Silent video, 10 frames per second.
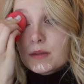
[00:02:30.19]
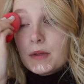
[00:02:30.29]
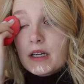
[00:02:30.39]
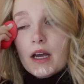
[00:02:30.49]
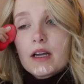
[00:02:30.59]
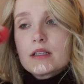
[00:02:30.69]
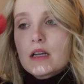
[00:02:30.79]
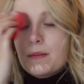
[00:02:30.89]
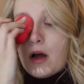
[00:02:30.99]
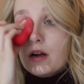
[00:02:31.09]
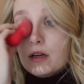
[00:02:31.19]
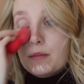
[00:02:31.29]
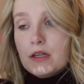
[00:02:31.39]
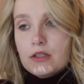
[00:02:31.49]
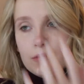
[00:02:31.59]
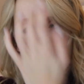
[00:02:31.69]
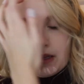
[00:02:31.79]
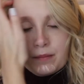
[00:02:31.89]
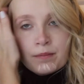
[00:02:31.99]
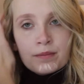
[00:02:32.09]
because I'm not going to be
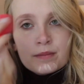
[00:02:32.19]
doing